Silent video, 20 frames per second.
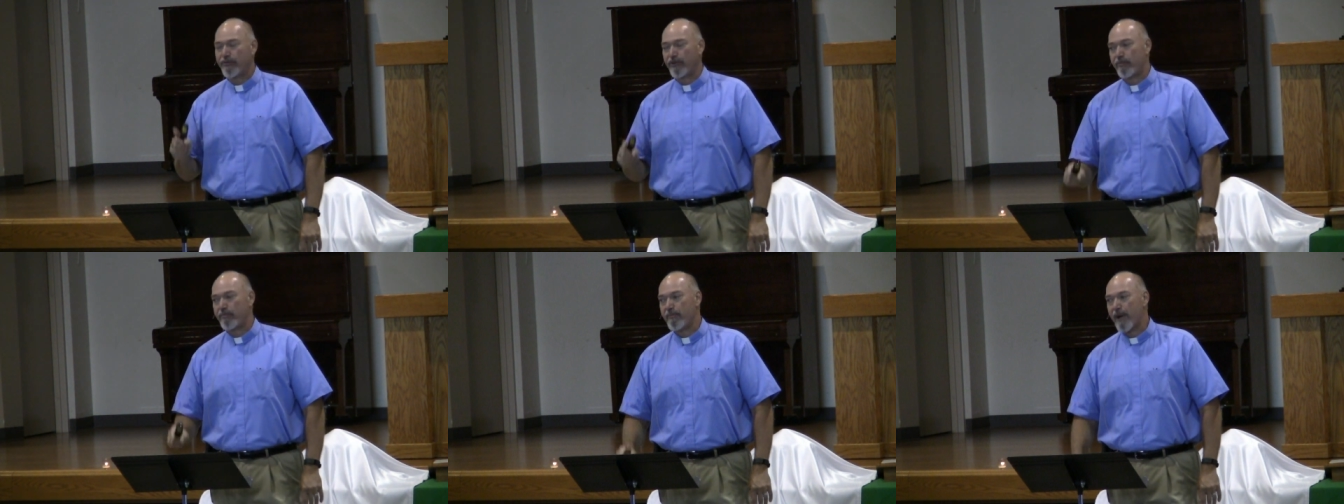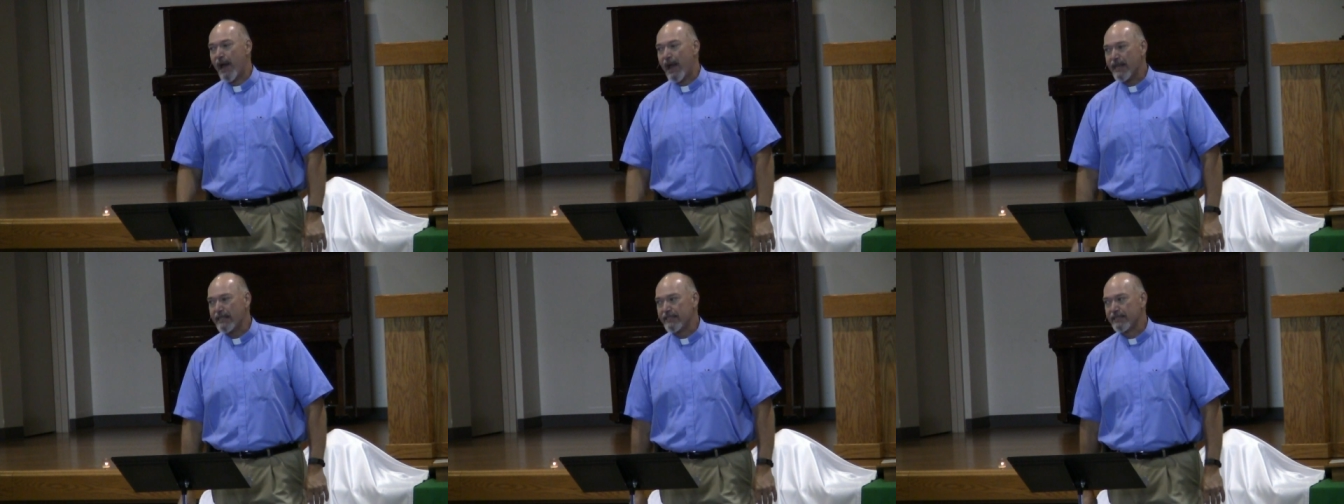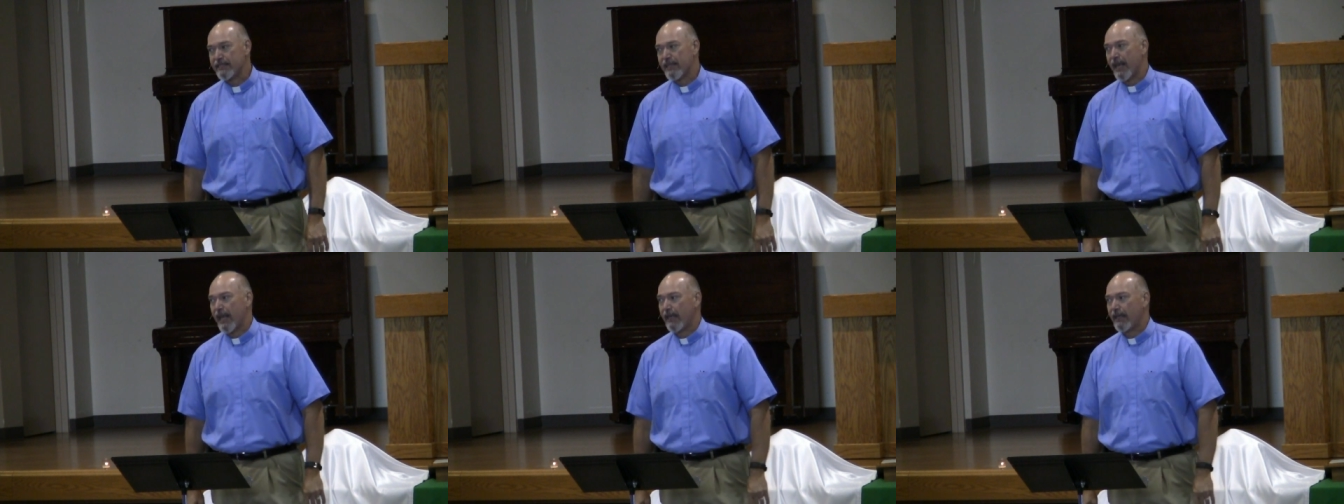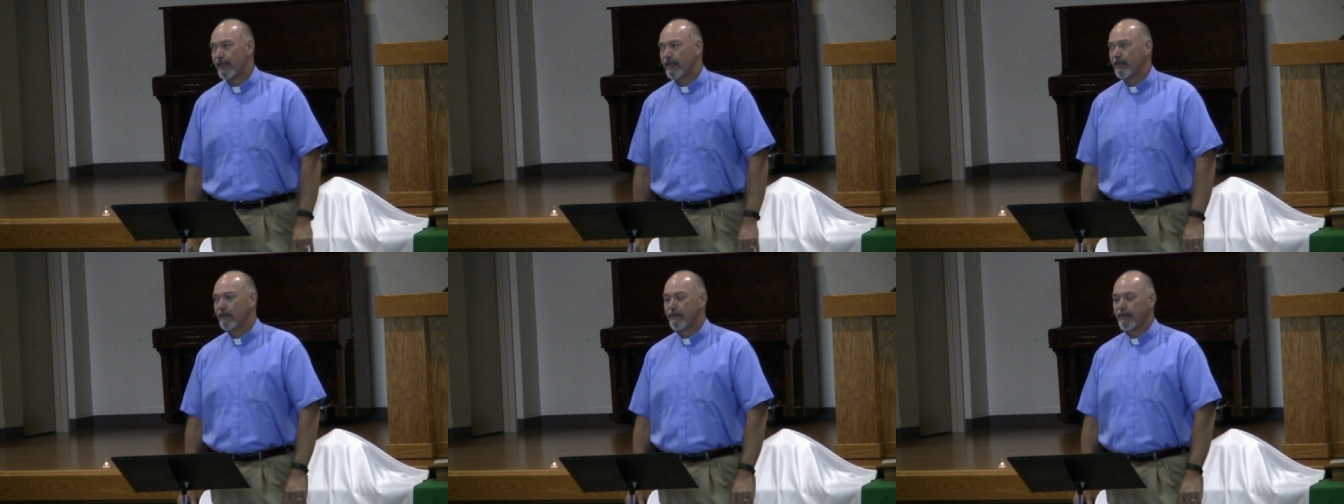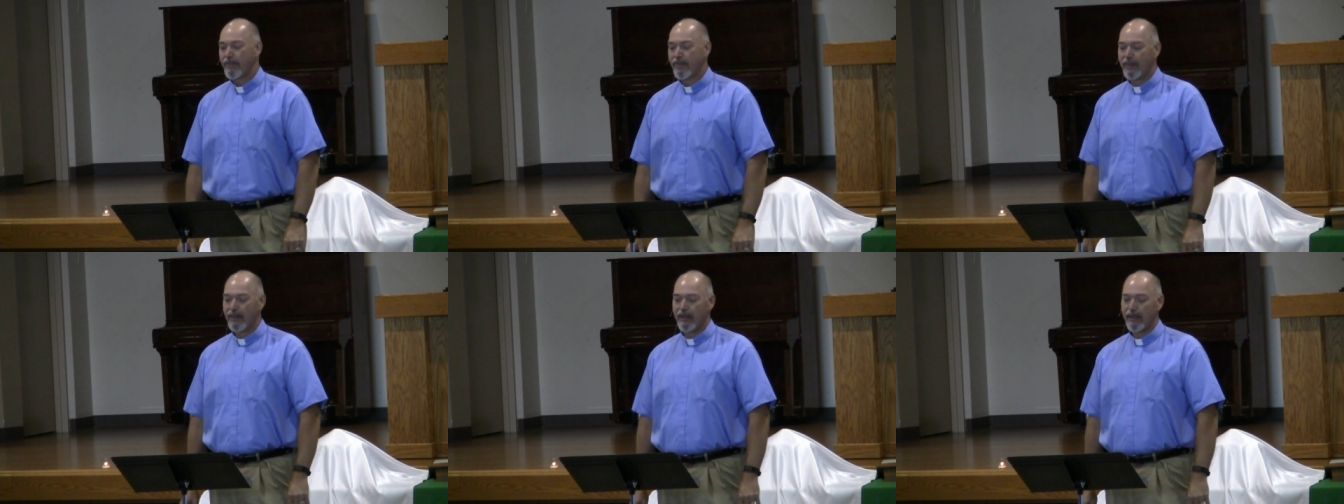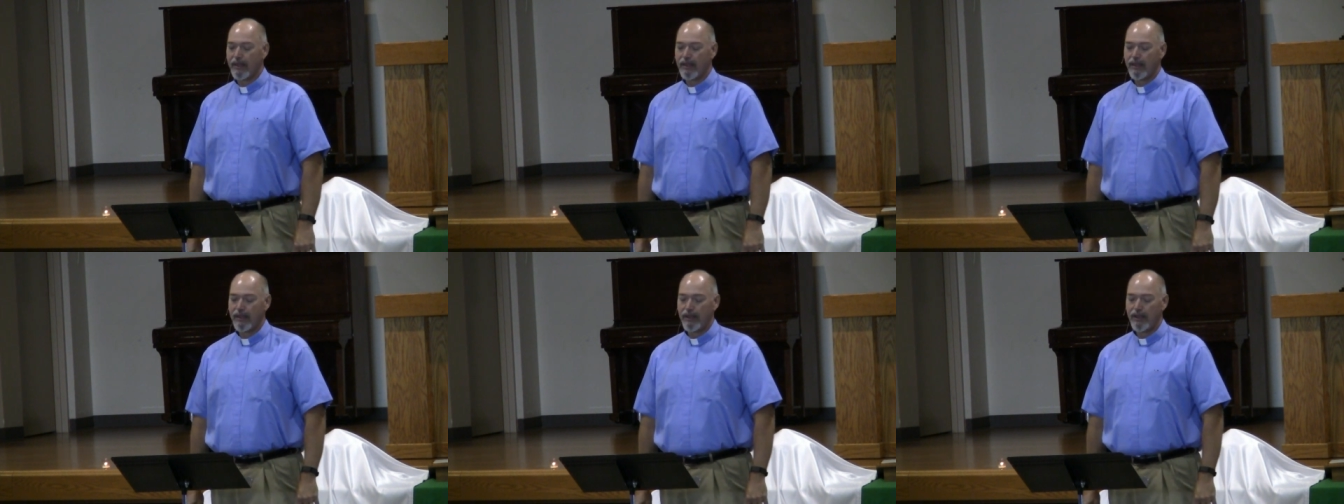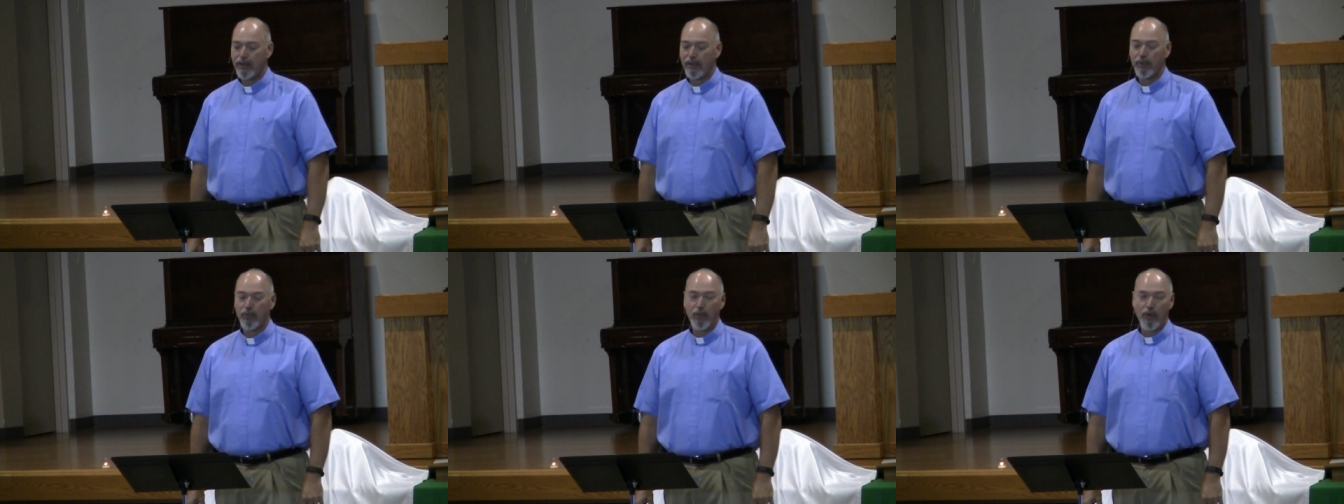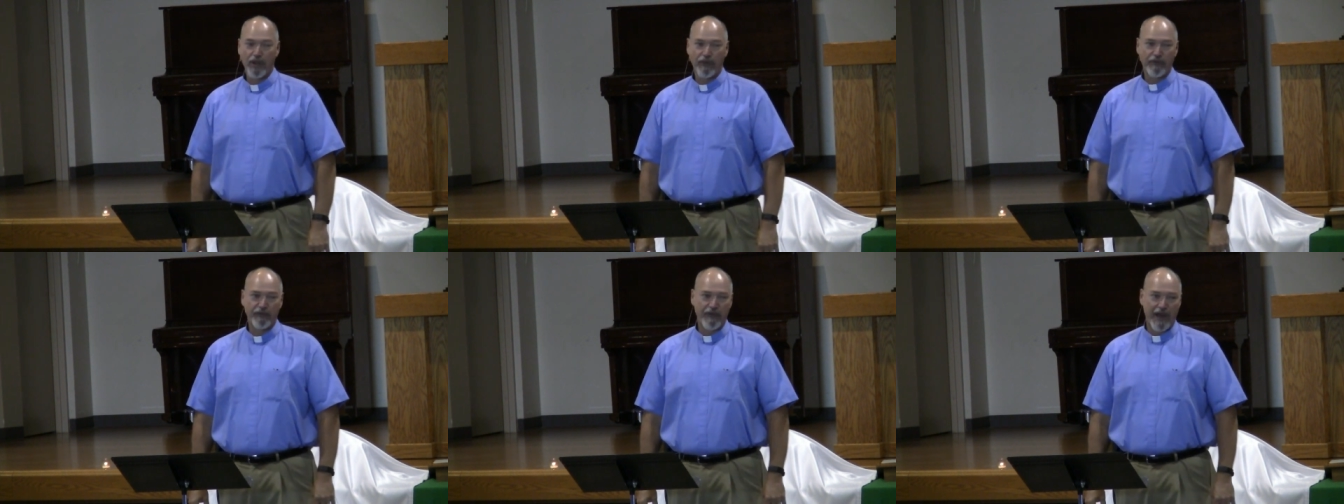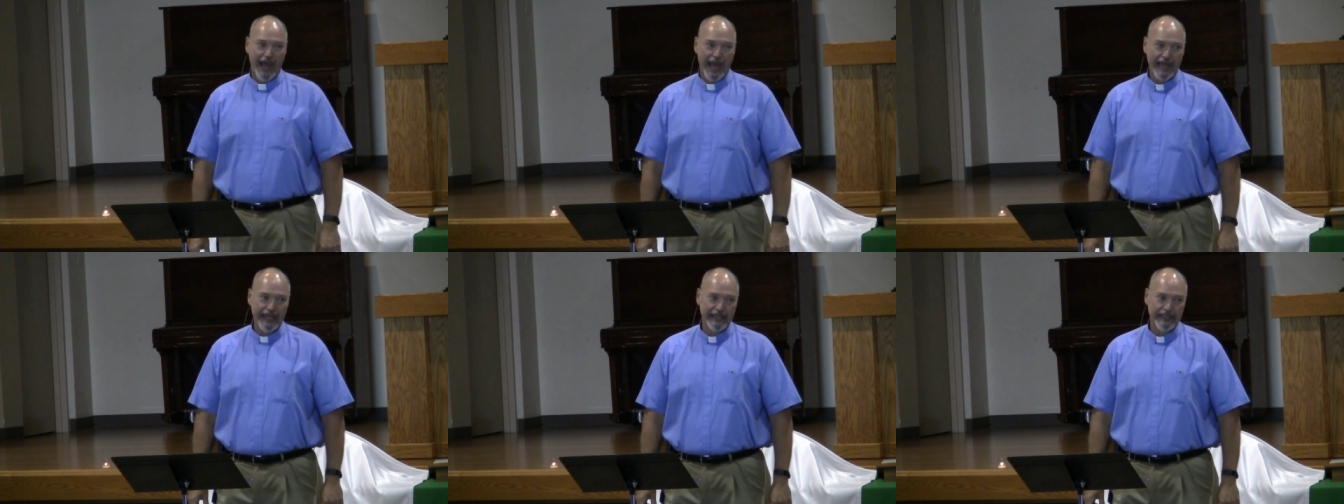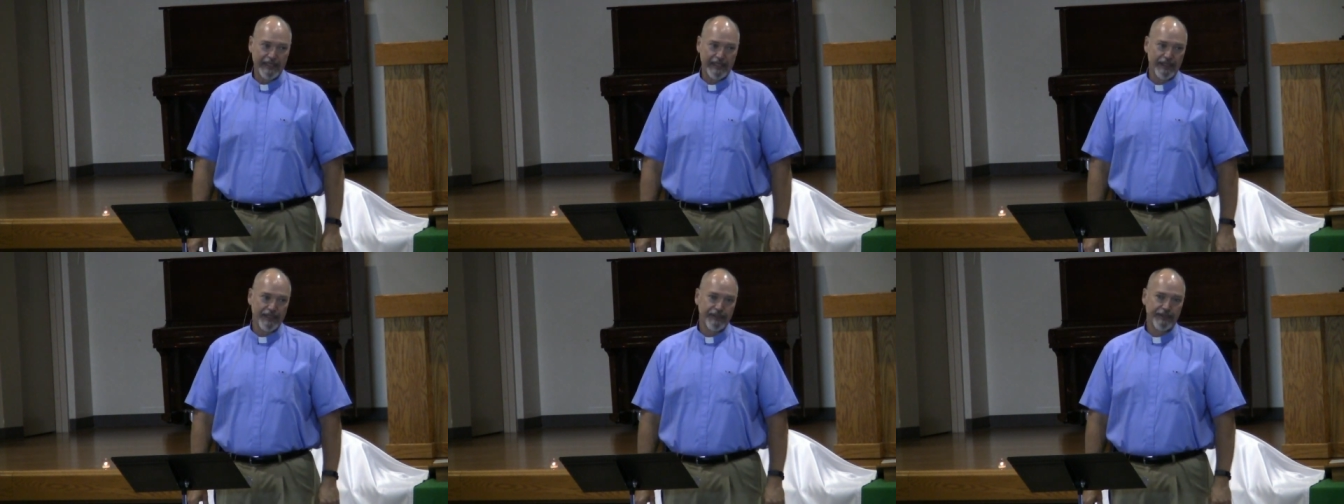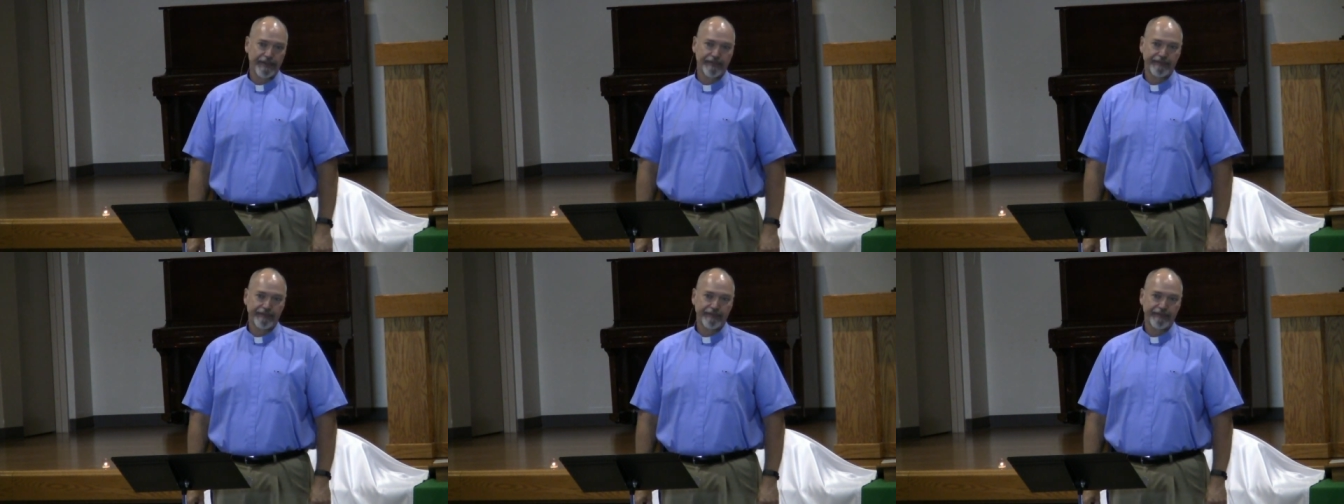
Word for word: for my sake will find it.